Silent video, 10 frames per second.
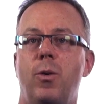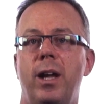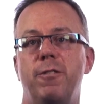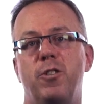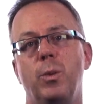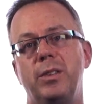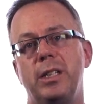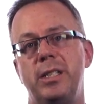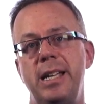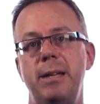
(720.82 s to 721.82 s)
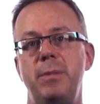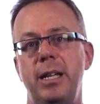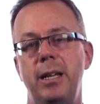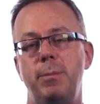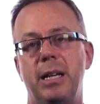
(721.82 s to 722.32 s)
credit for what the team
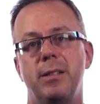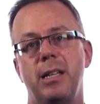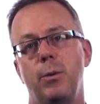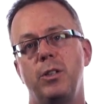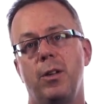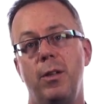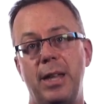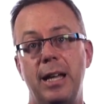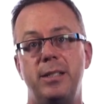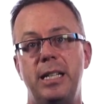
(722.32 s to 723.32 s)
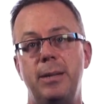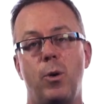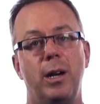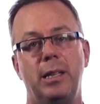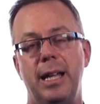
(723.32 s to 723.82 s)
did because I was on that team
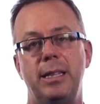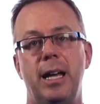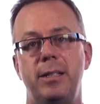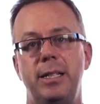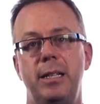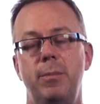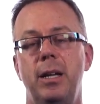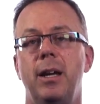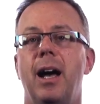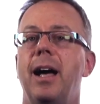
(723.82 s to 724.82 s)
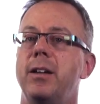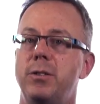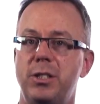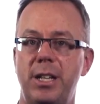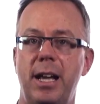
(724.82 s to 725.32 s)
or I led that team. I
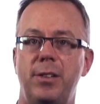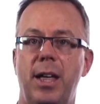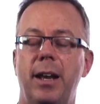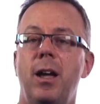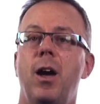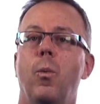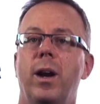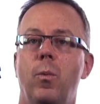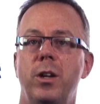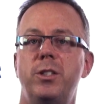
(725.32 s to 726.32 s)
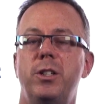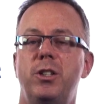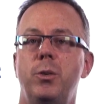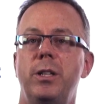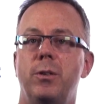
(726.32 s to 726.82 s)
understand that. What I want you to
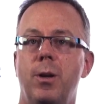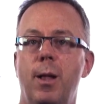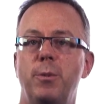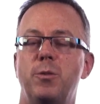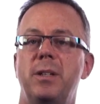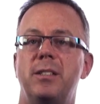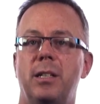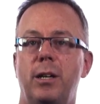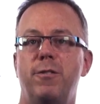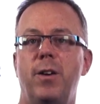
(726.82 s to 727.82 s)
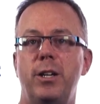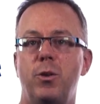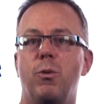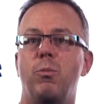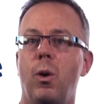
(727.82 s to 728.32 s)
do in your accomplishment is clarify
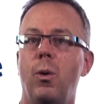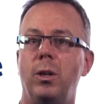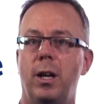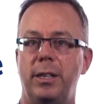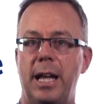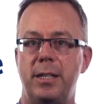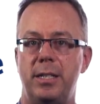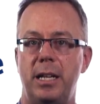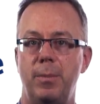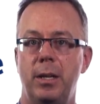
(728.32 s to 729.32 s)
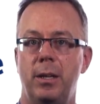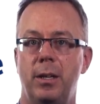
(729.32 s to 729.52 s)
your role on that team.